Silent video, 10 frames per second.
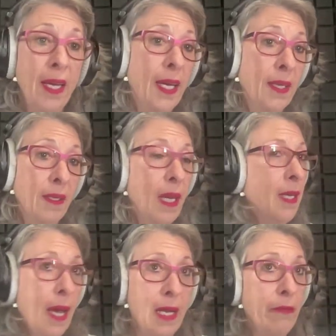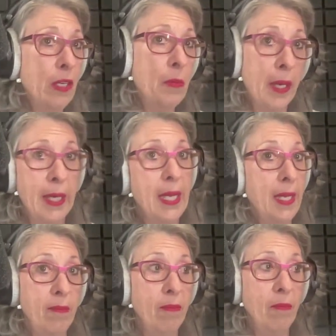And, and not
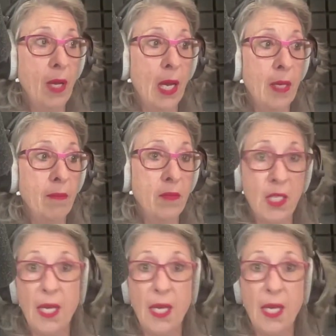everybody Um,